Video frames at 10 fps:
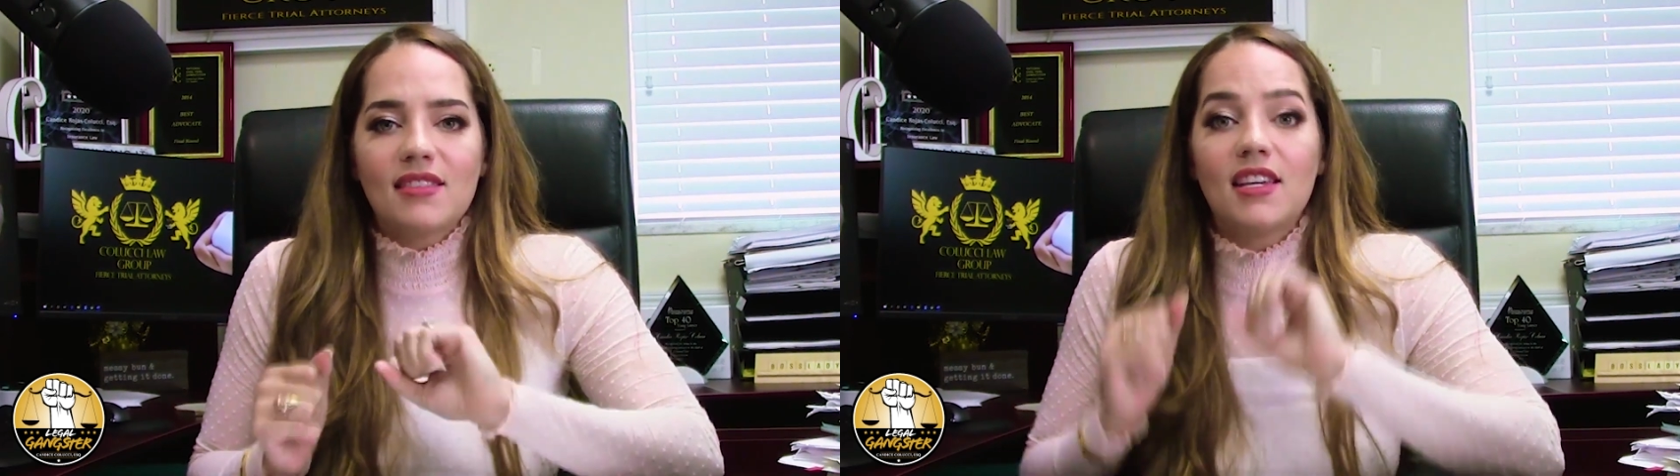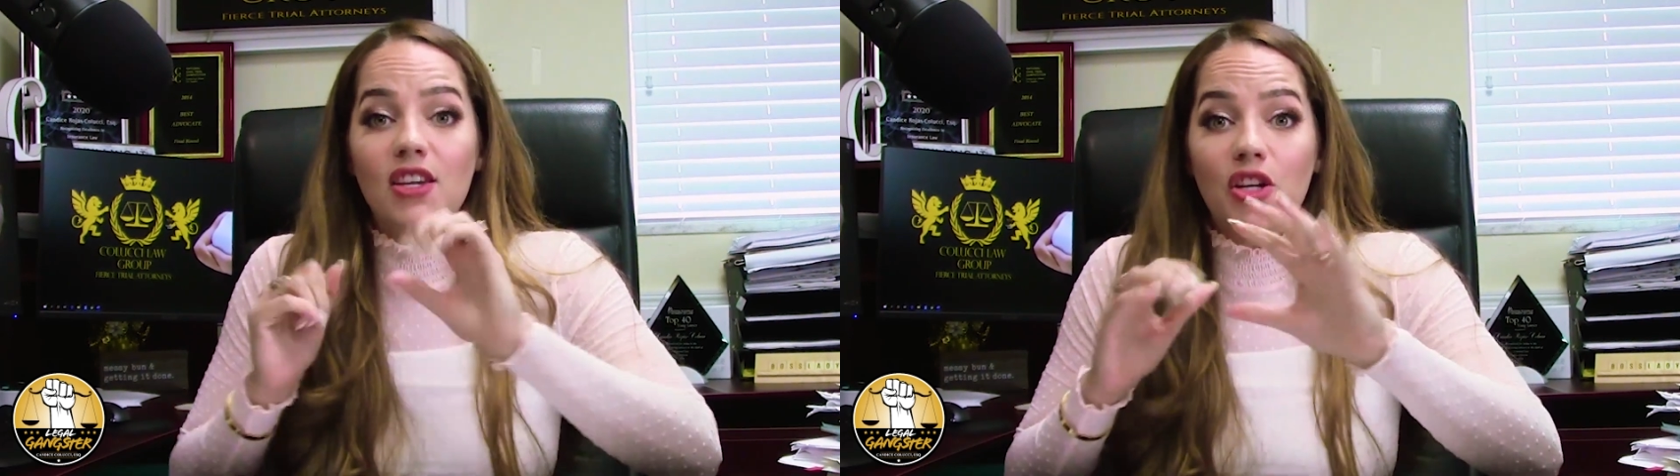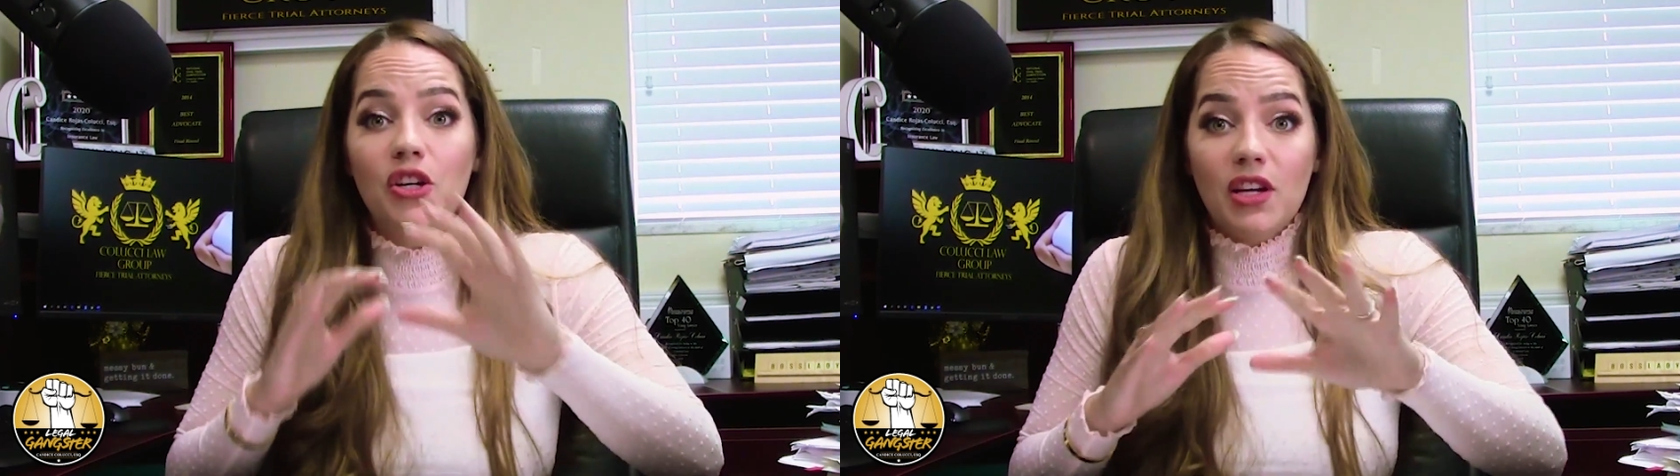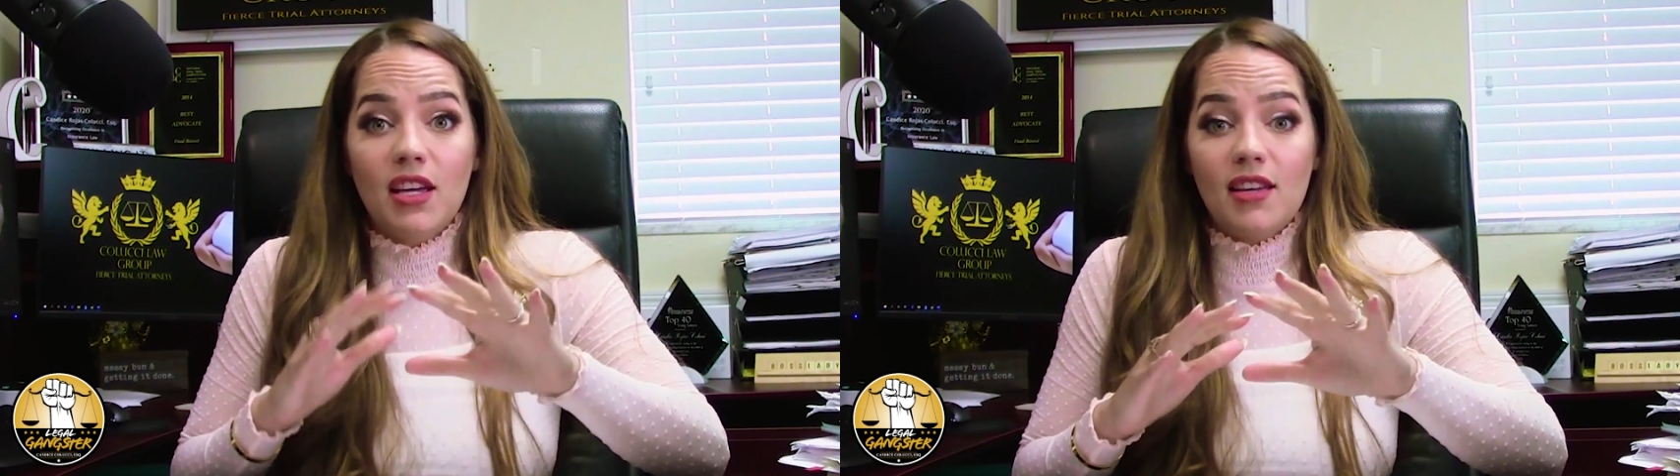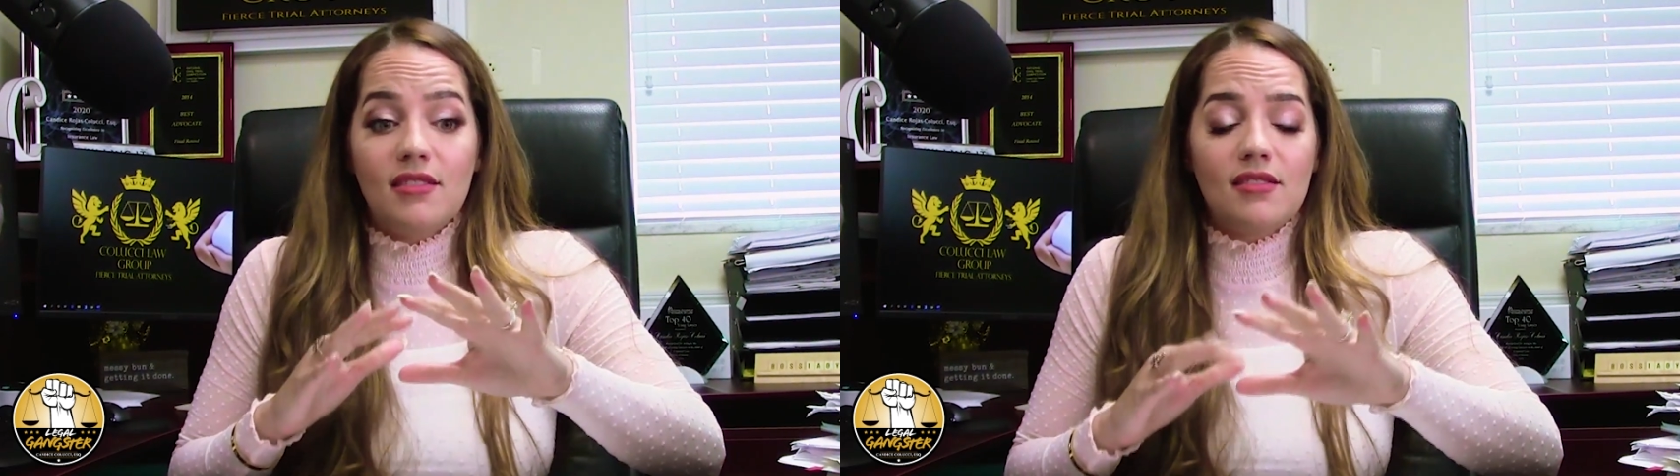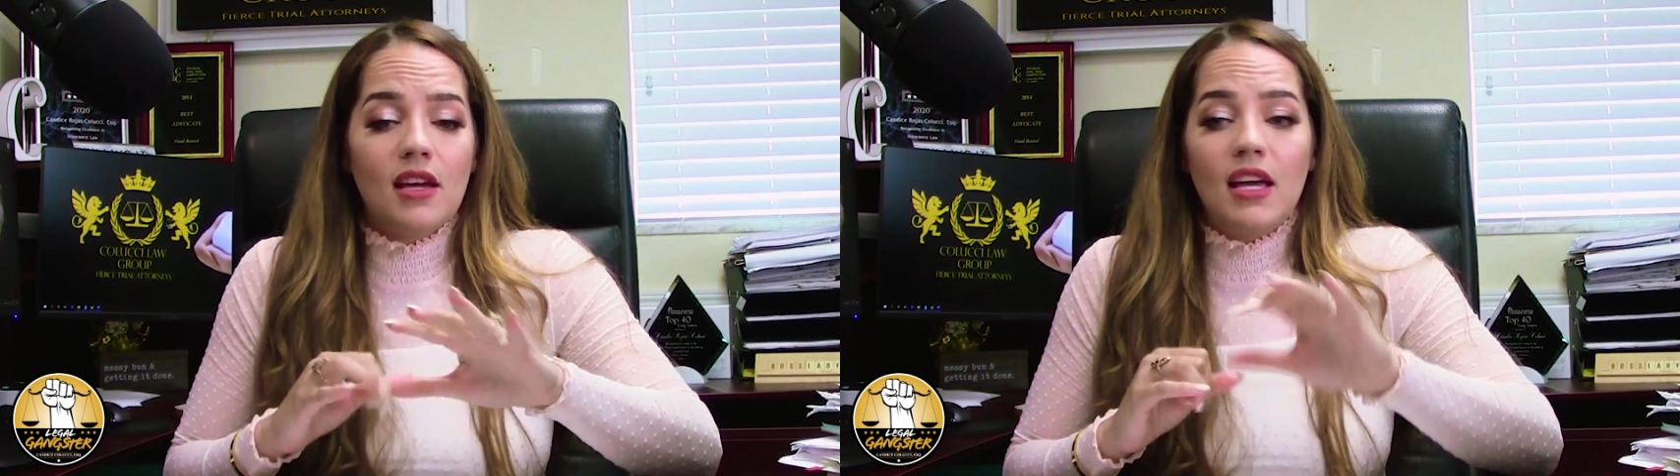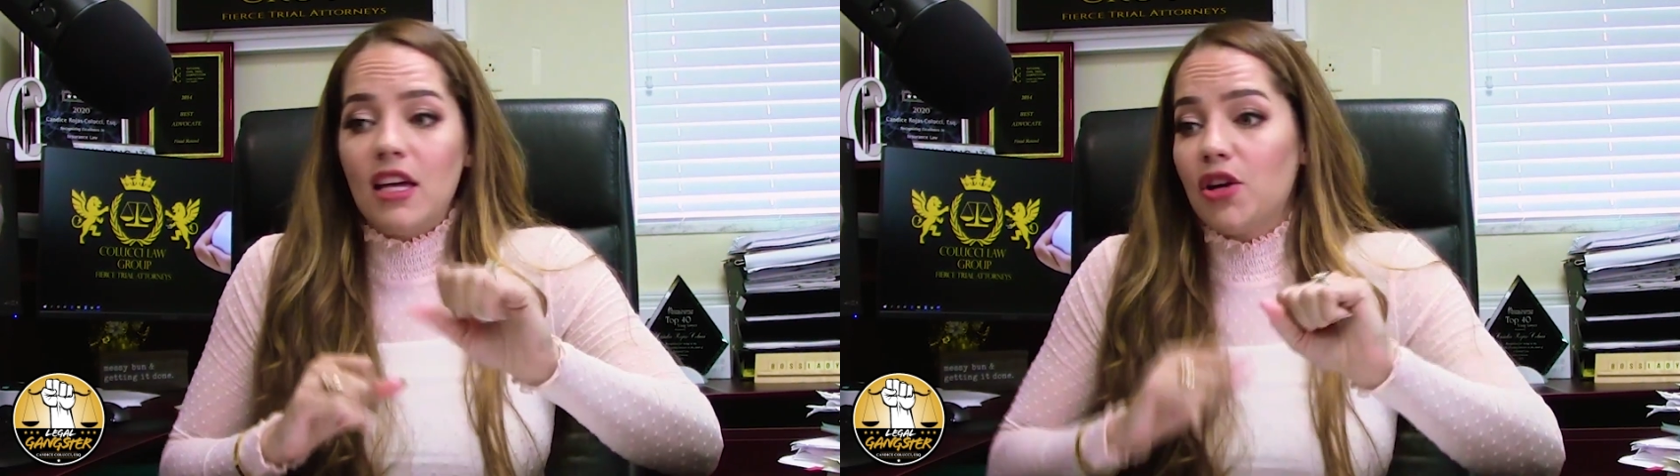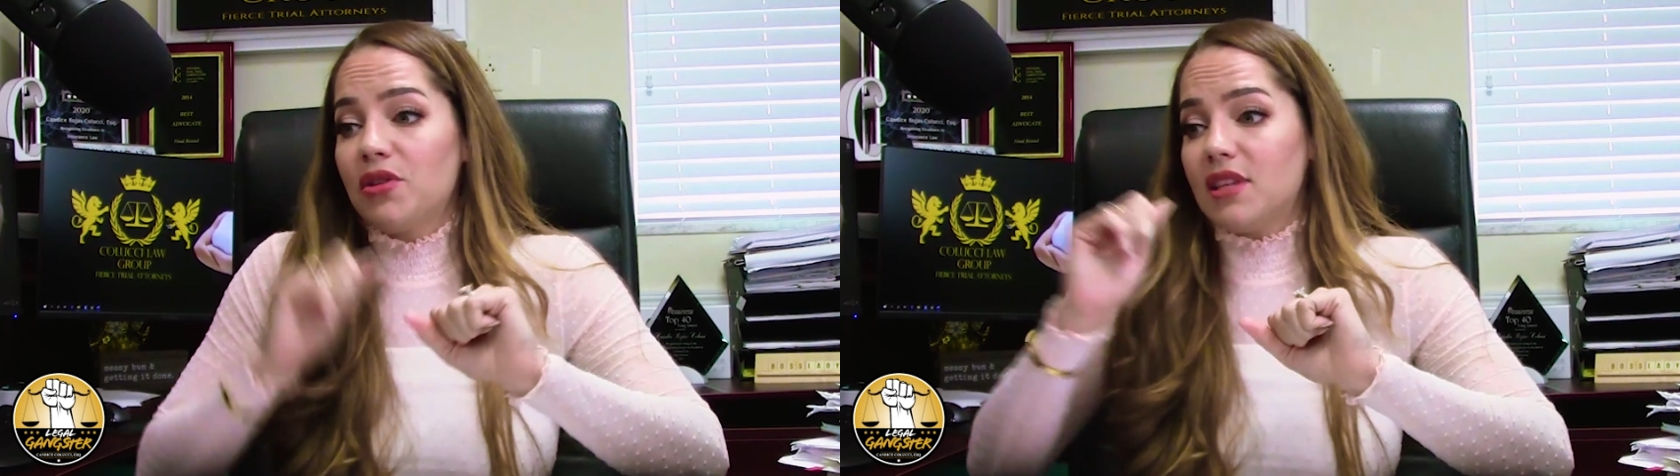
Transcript: Here is a